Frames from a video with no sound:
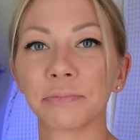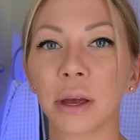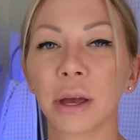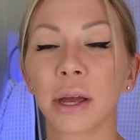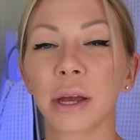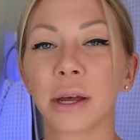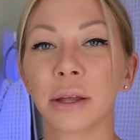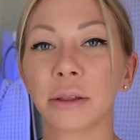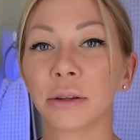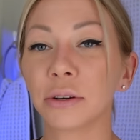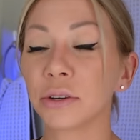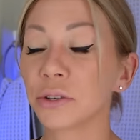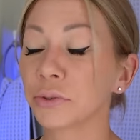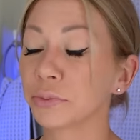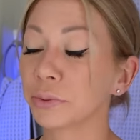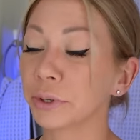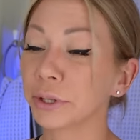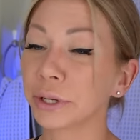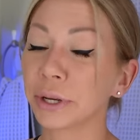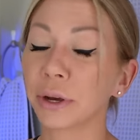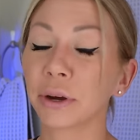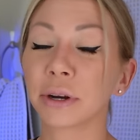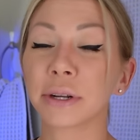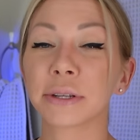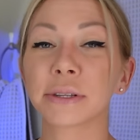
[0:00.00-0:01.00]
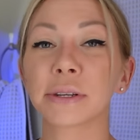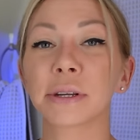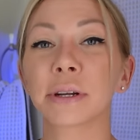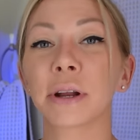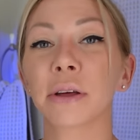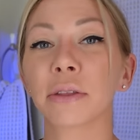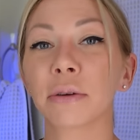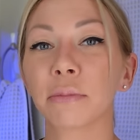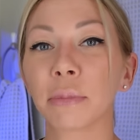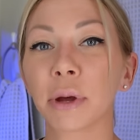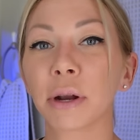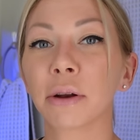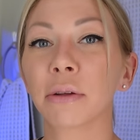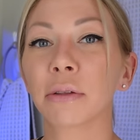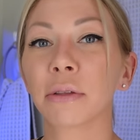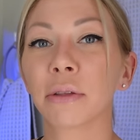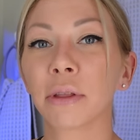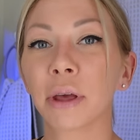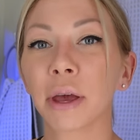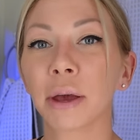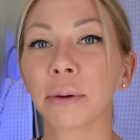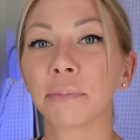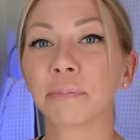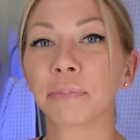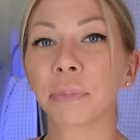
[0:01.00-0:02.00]
And there's really honestly nothing better than
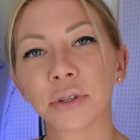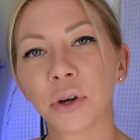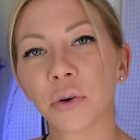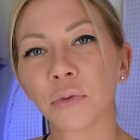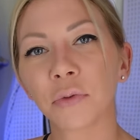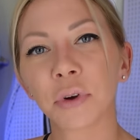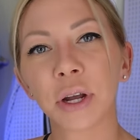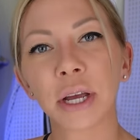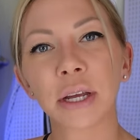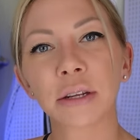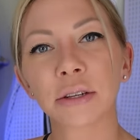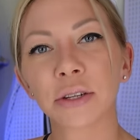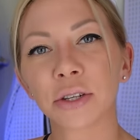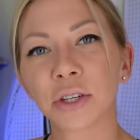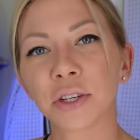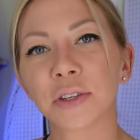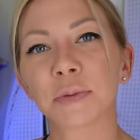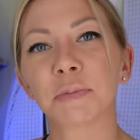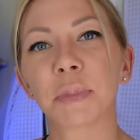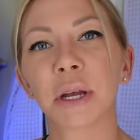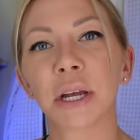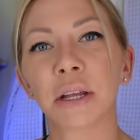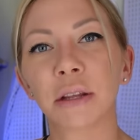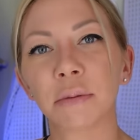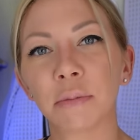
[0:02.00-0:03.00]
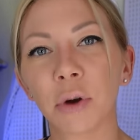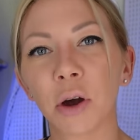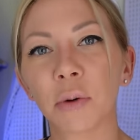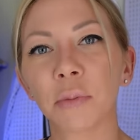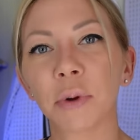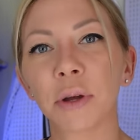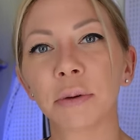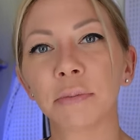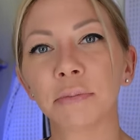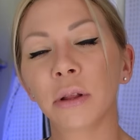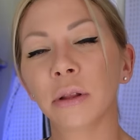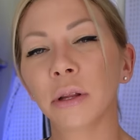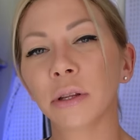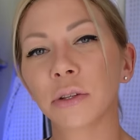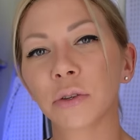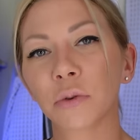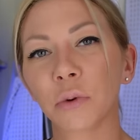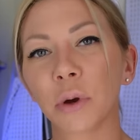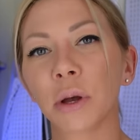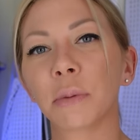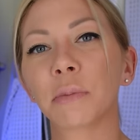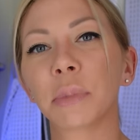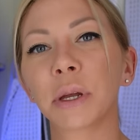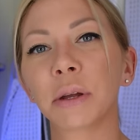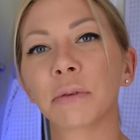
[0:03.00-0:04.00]
that. Don't forget to just be in the moment. Let's
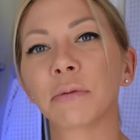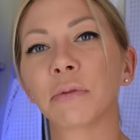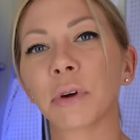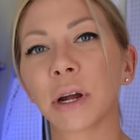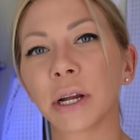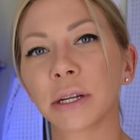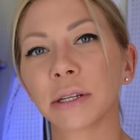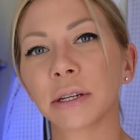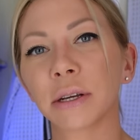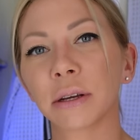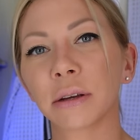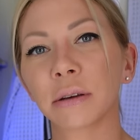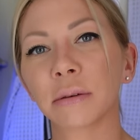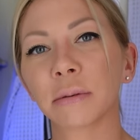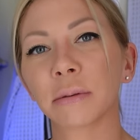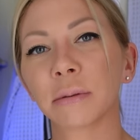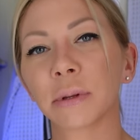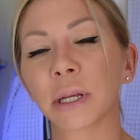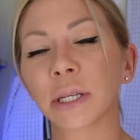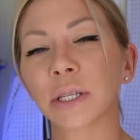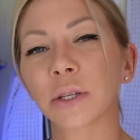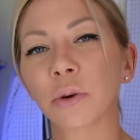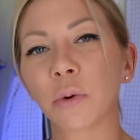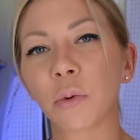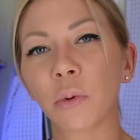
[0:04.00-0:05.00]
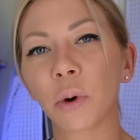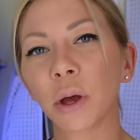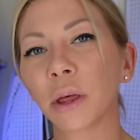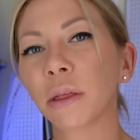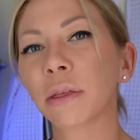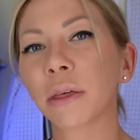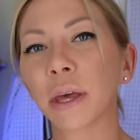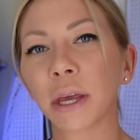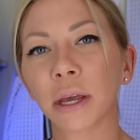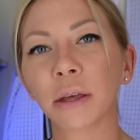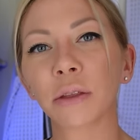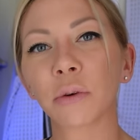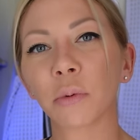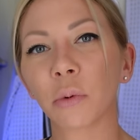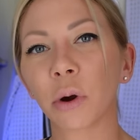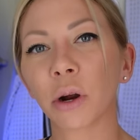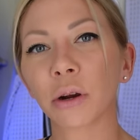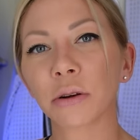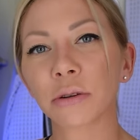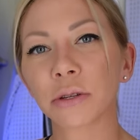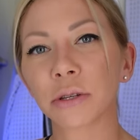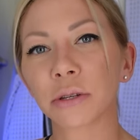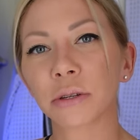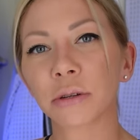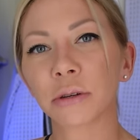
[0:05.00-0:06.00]
quit being frantic. Let's quit thinking the
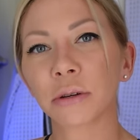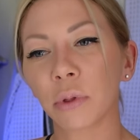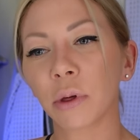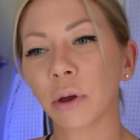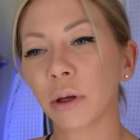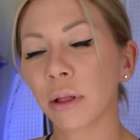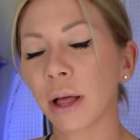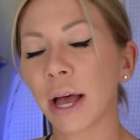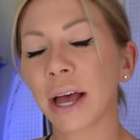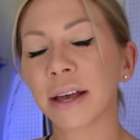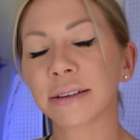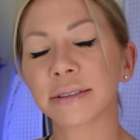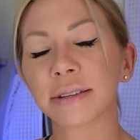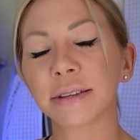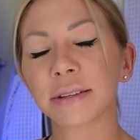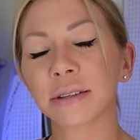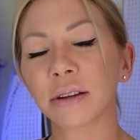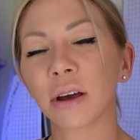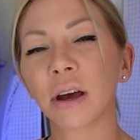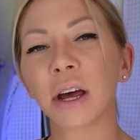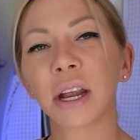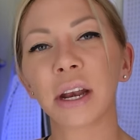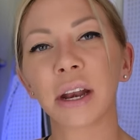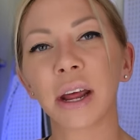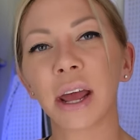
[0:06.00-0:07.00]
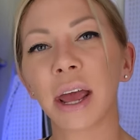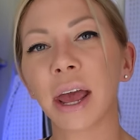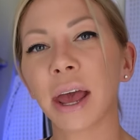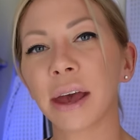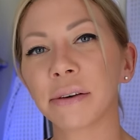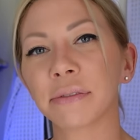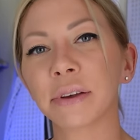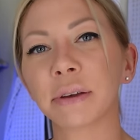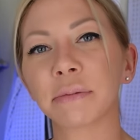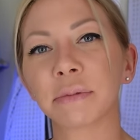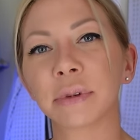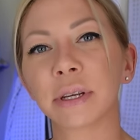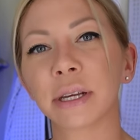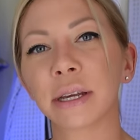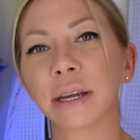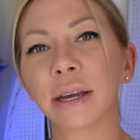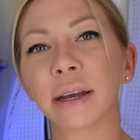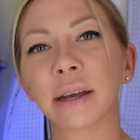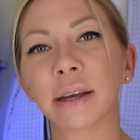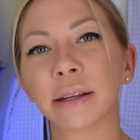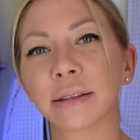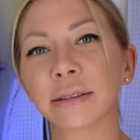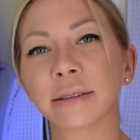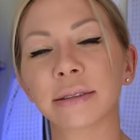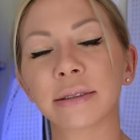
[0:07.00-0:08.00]
worst. The glass is not half empty,
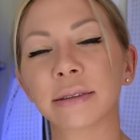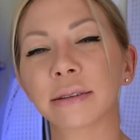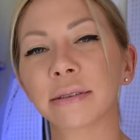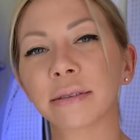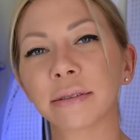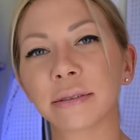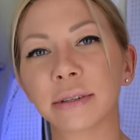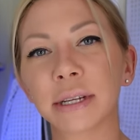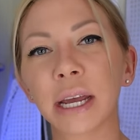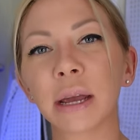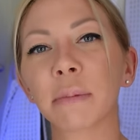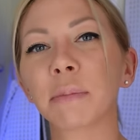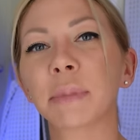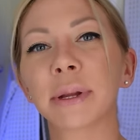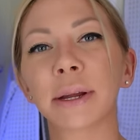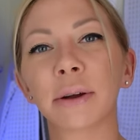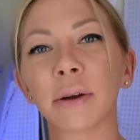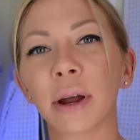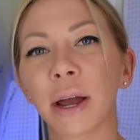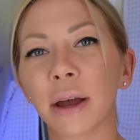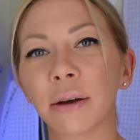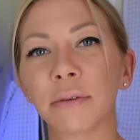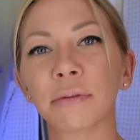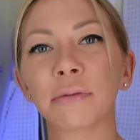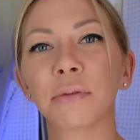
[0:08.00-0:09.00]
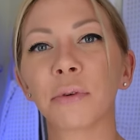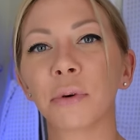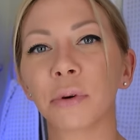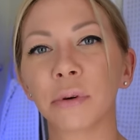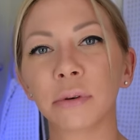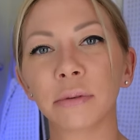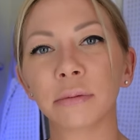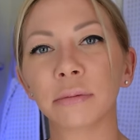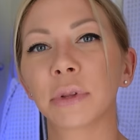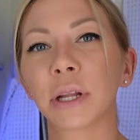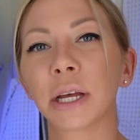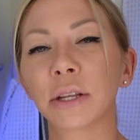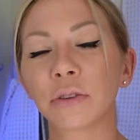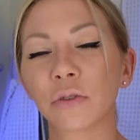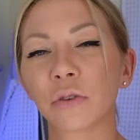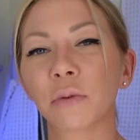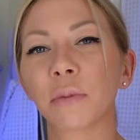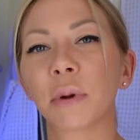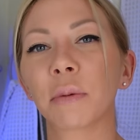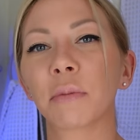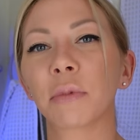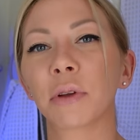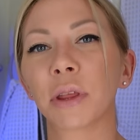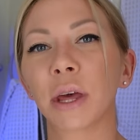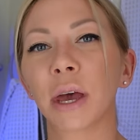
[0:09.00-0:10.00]
it's damn near half full. Let's
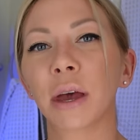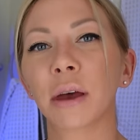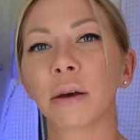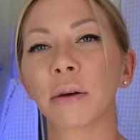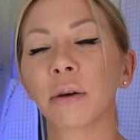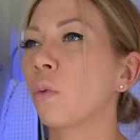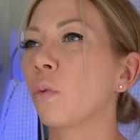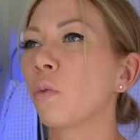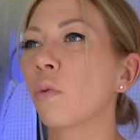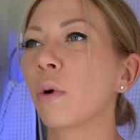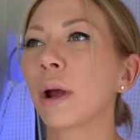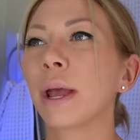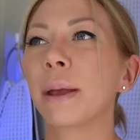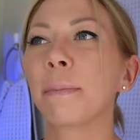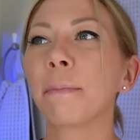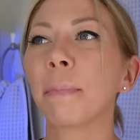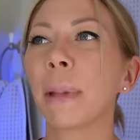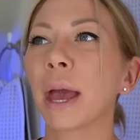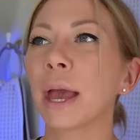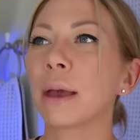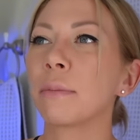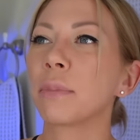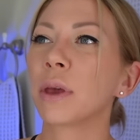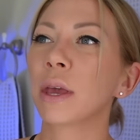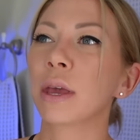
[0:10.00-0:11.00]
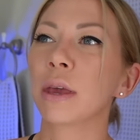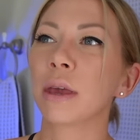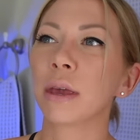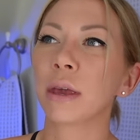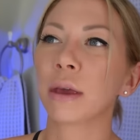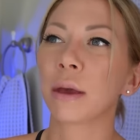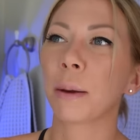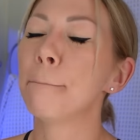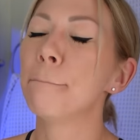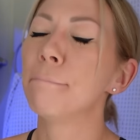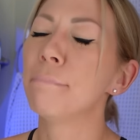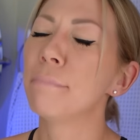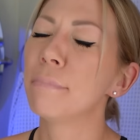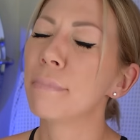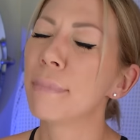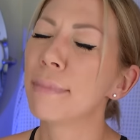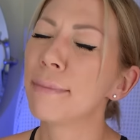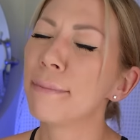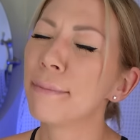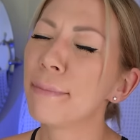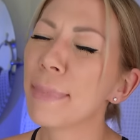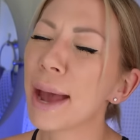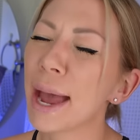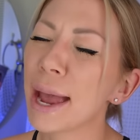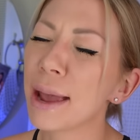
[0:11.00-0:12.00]
remember that. We maybe,
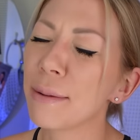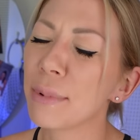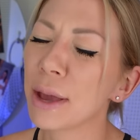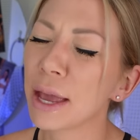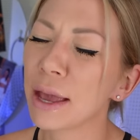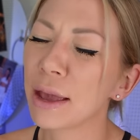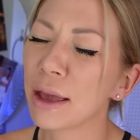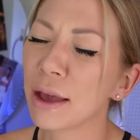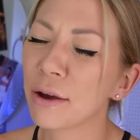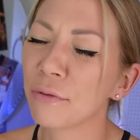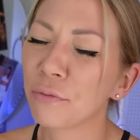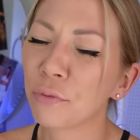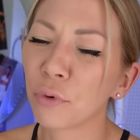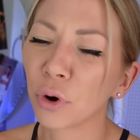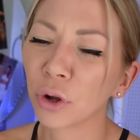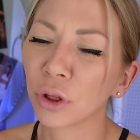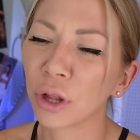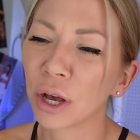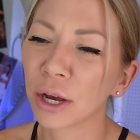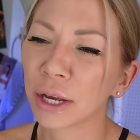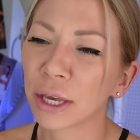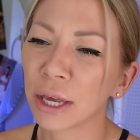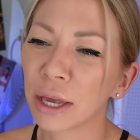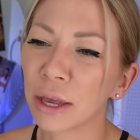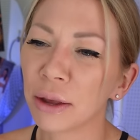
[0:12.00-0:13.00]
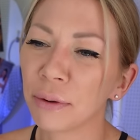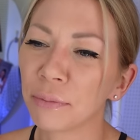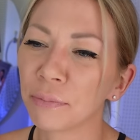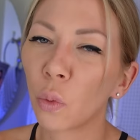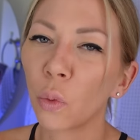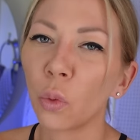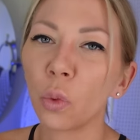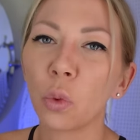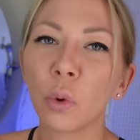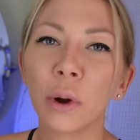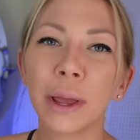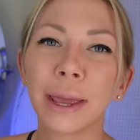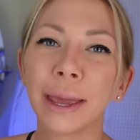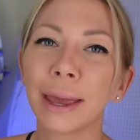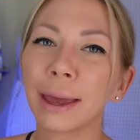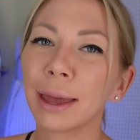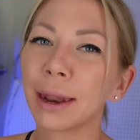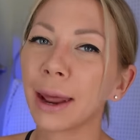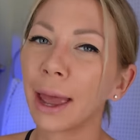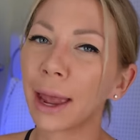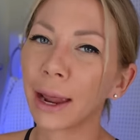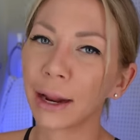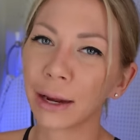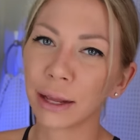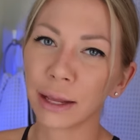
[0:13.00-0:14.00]
maybe if we're lucky, we
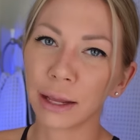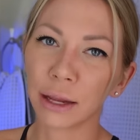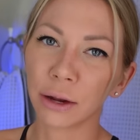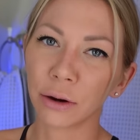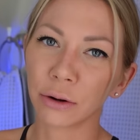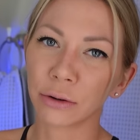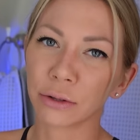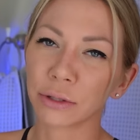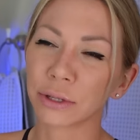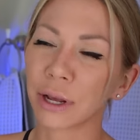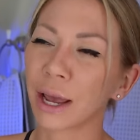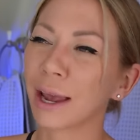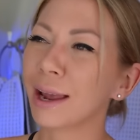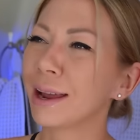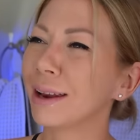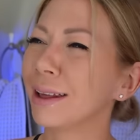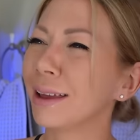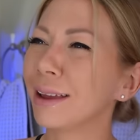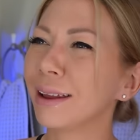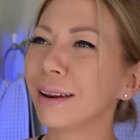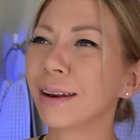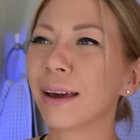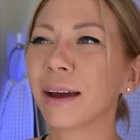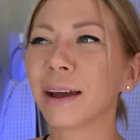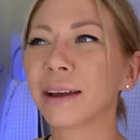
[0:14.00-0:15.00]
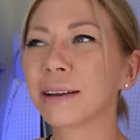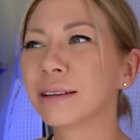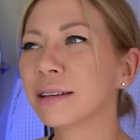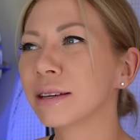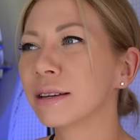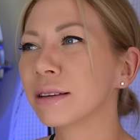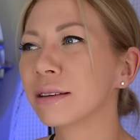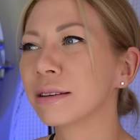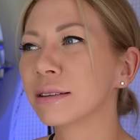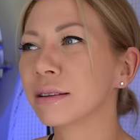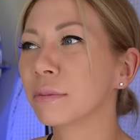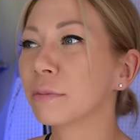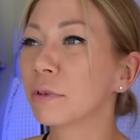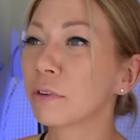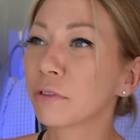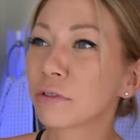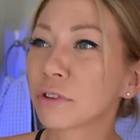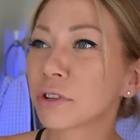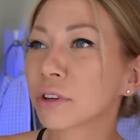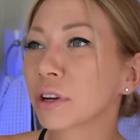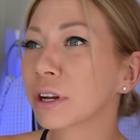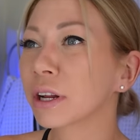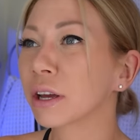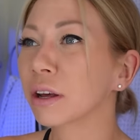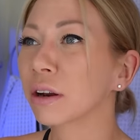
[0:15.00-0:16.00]
get 80 years, 80, 90, some of
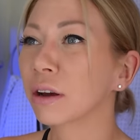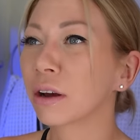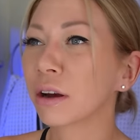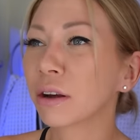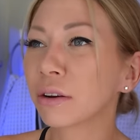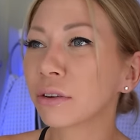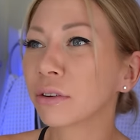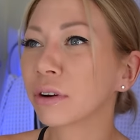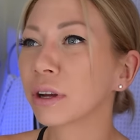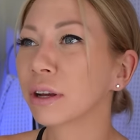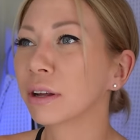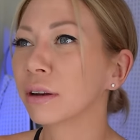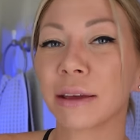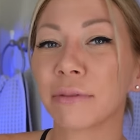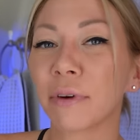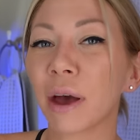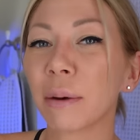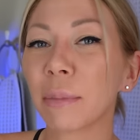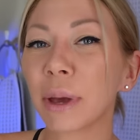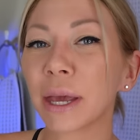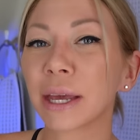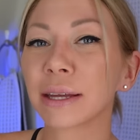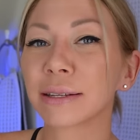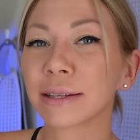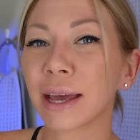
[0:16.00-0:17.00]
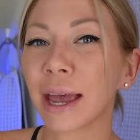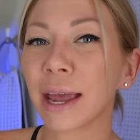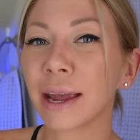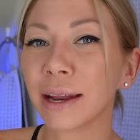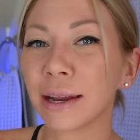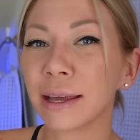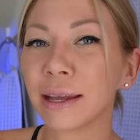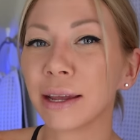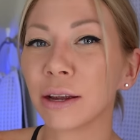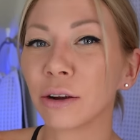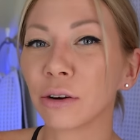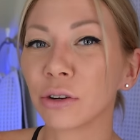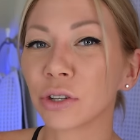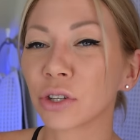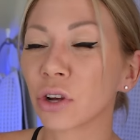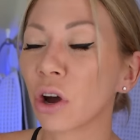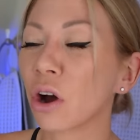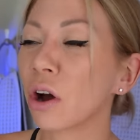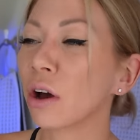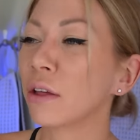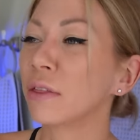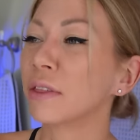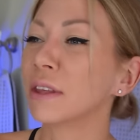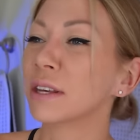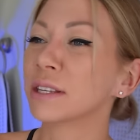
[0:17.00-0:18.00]
us are gonna get 100 100. If I make it to 80 years
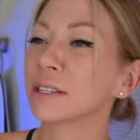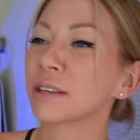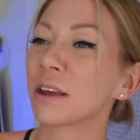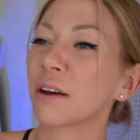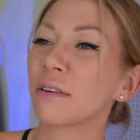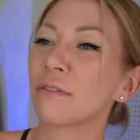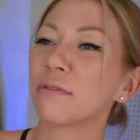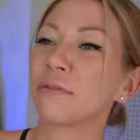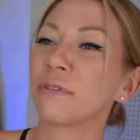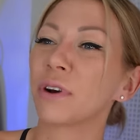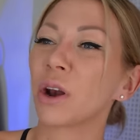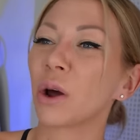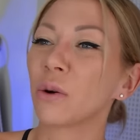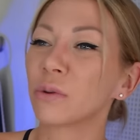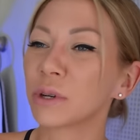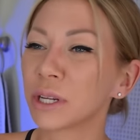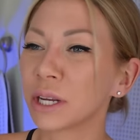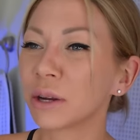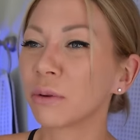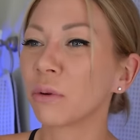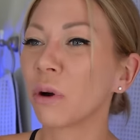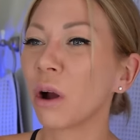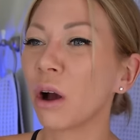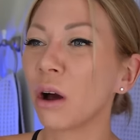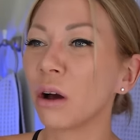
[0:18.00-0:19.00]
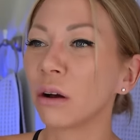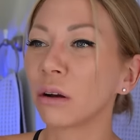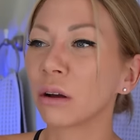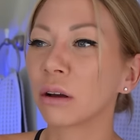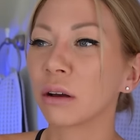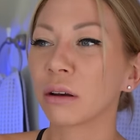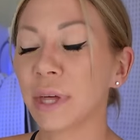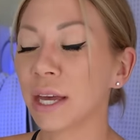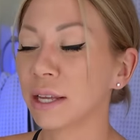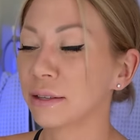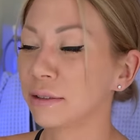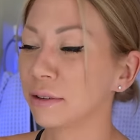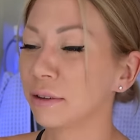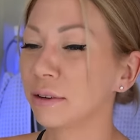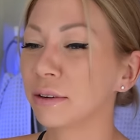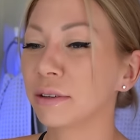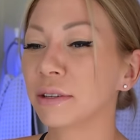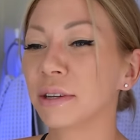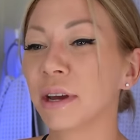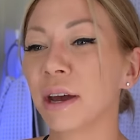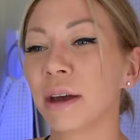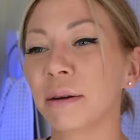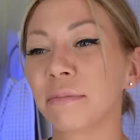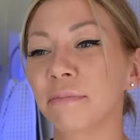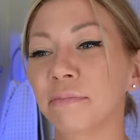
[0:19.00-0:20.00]
on this floating rock, that's a good
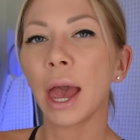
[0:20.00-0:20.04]
time.